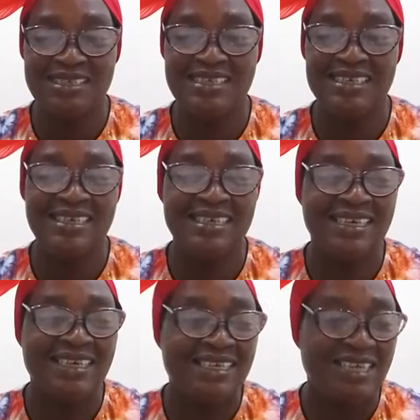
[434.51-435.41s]
mercy
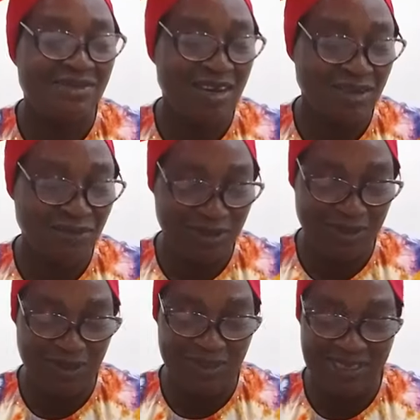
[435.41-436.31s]
ever leave
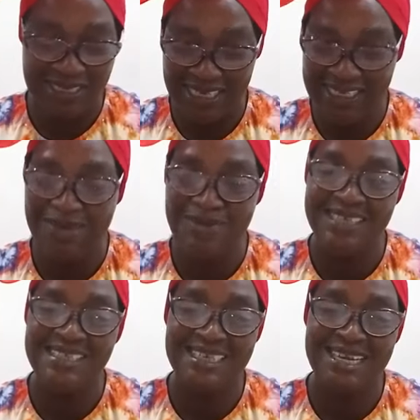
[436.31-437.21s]
us all. In the
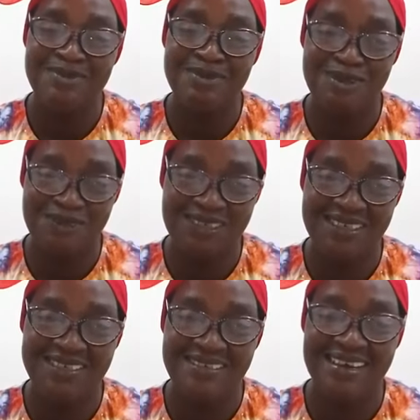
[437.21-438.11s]
mighty name of
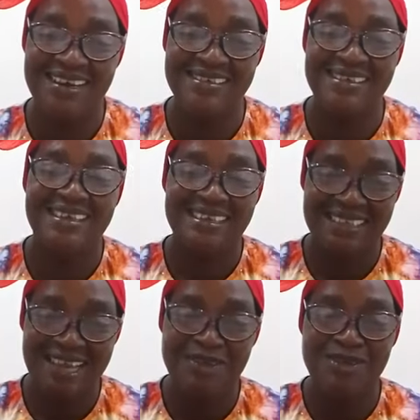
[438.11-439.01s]
Jesus Christ.
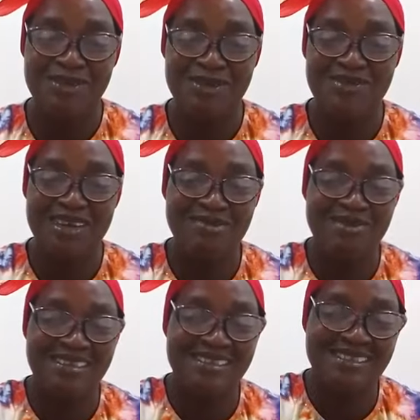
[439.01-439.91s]
Thank you so very
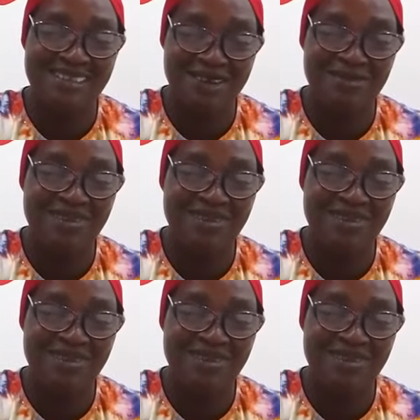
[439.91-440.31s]
much.